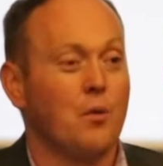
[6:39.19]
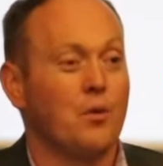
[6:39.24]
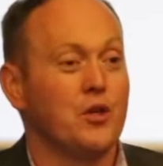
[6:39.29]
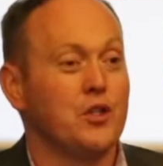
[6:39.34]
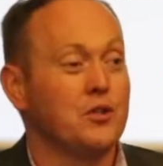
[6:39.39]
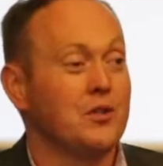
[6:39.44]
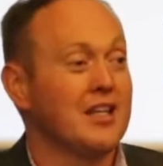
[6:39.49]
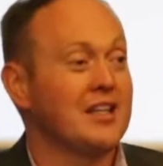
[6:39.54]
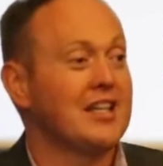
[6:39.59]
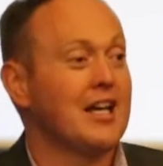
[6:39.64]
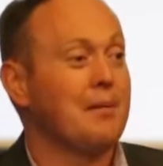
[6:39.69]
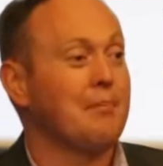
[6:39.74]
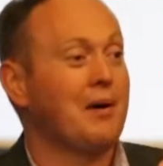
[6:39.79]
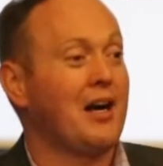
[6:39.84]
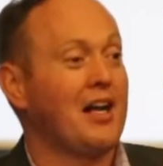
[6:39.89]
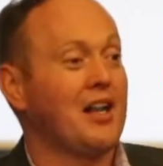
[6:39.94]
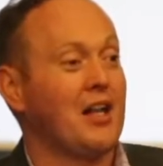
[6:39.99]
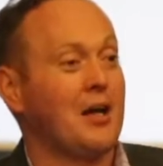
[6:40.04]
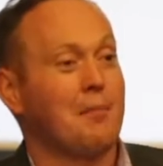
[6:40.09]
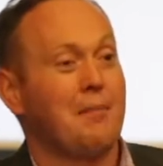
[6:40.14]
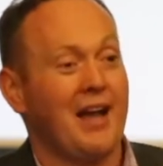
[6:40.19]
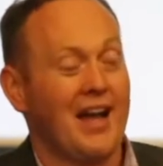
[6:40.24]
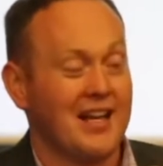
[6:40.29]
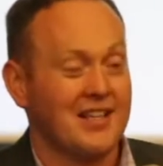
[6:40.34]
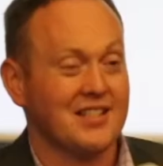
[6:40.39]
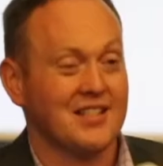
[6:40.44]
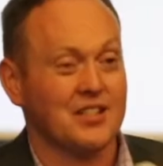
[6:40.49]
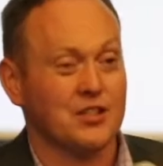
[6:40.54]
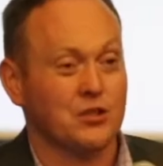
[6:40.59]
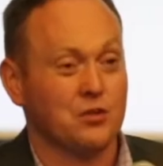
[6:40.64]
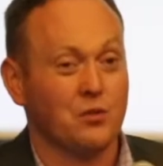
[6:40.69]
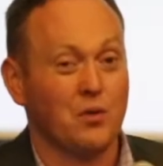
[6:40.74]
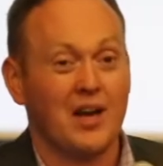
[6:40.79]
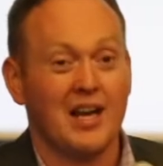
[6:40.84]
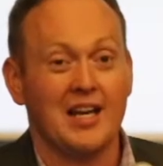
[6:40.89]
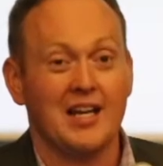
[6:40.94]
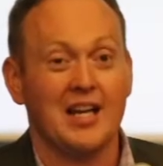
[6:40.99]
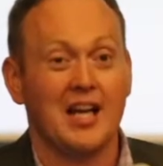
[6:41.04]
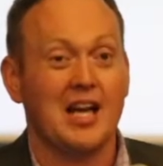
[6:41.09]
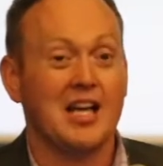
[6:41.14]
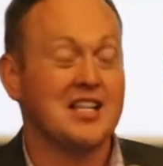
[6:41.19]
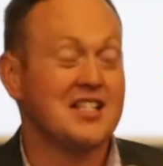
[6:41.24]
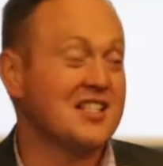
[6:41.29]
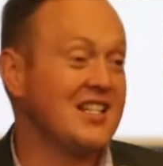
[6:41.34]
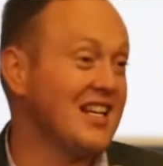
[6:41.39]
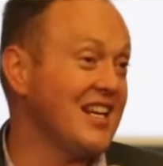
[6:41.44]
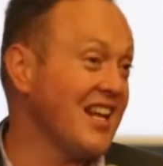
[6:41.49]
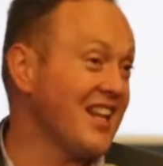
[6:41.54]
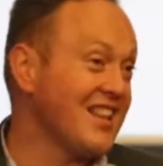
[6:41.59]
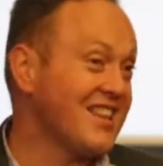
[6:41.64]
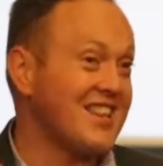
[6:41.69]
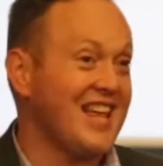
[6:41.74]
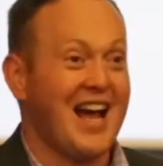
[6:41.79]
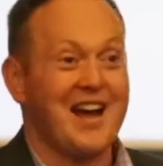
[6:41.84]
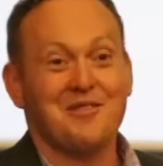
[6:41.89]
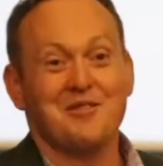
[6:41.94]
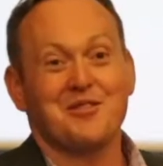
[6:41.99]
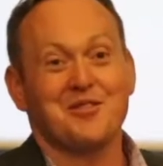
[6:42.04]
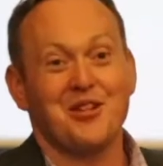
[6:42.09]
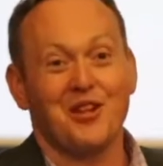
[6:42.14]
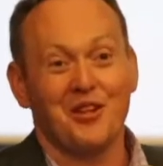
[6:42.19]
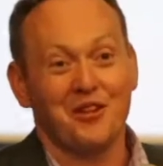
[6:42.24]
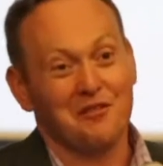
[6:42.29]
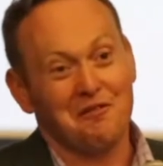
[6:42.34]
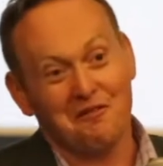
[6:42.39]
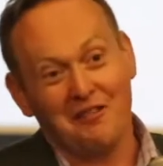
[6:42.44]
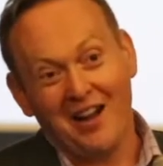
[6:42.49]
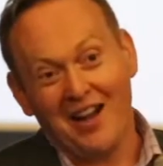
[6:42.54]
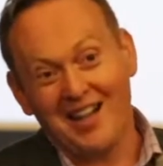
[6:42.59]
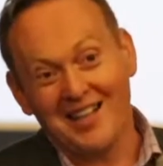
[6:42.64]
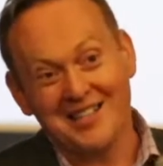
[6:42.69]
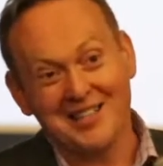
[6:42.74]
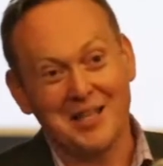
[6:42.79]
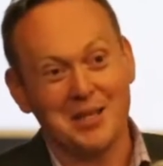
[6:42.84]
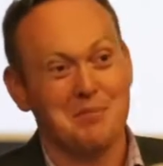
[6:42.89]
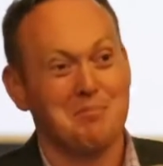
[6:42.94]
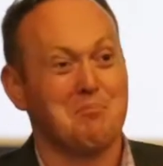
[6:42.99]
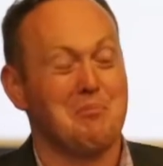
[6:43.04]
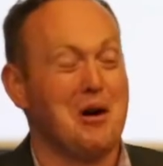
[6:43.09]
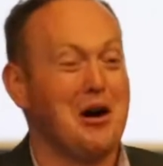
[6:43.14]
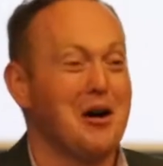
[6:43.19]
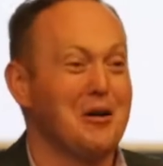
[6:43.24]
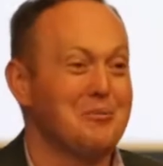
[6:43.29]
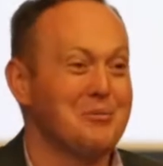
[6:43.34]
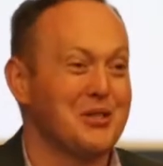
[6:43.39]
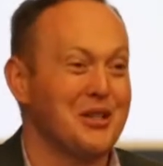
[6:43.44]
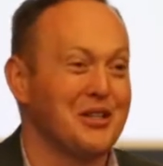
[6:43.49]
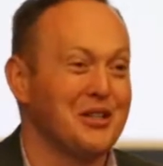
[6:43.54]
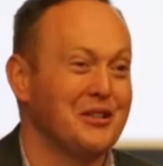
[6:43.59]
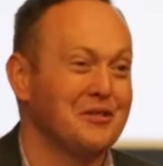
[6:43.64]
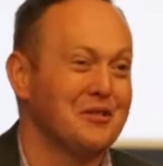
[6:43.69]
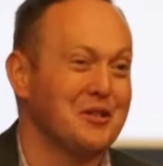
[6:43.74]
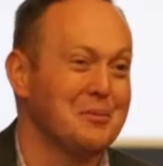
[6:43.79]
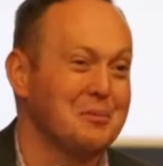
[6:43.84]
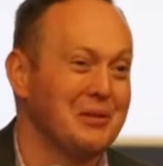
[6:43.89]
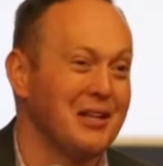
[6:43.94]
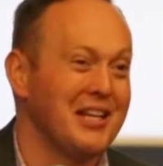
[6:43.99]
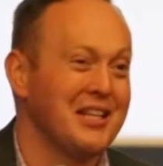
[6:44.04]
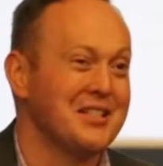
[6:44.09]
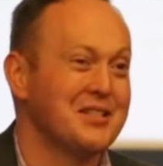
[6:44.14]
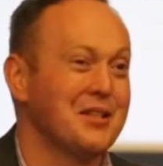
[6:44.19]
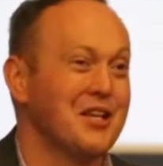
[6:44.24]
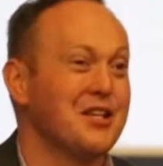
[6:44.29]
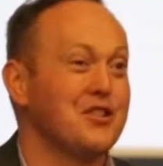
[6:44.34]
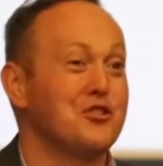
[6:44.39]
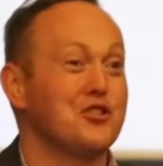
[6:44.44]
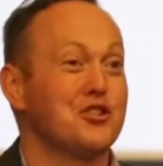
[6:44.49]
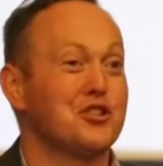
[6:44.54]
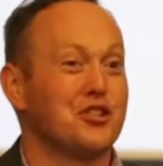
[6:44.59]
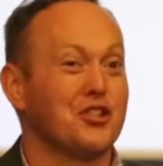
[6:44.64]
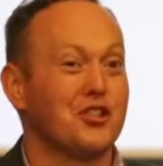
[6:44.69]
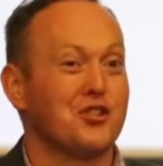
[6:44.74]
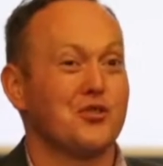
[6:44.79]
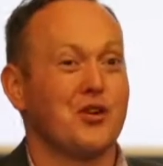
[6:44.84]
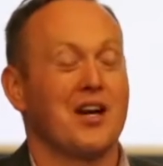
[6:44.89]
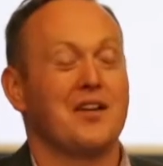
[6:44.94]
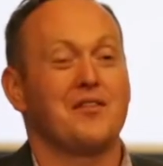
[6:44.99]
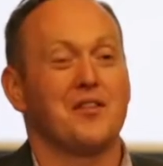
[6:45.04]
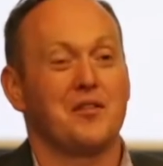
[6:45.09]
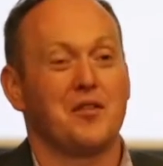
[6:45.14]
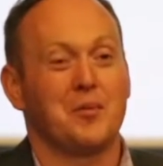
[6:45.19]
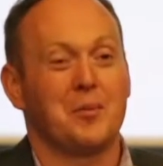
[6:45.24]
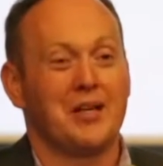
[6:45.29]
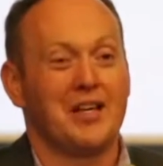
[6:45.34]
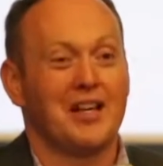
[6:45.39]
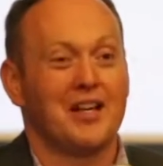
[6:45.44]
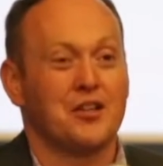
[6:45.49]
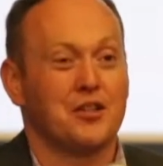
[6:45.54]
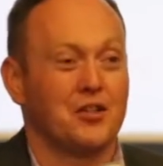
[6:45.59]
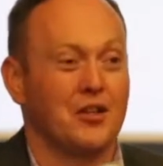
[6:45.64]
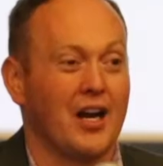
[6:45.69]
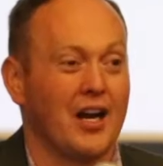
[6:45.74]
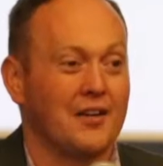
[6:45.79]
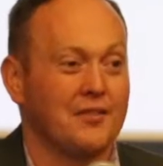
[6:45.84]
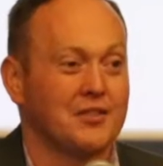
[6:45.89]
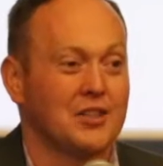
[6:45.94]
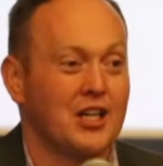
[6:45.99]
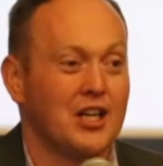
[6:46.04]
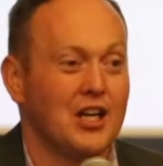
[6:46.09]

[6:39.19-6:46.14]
When you get that bylaw passed, that's great. Sending $1,000 fines like bombs all over the place is just going to drive everybody underground.